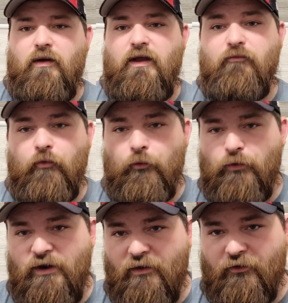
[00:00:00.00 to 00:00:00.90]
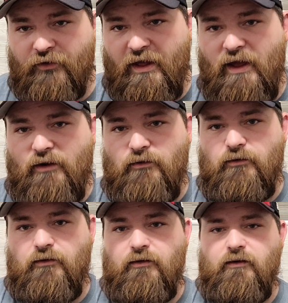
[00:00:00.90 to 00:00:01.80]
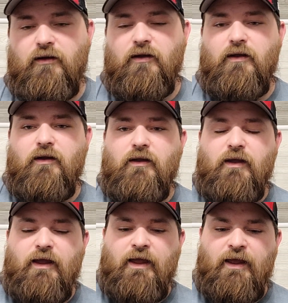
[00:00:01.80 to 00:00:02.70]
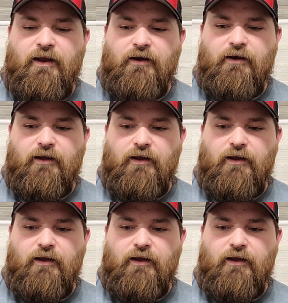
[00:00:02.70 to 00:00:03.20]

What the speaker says: if we're real or not. And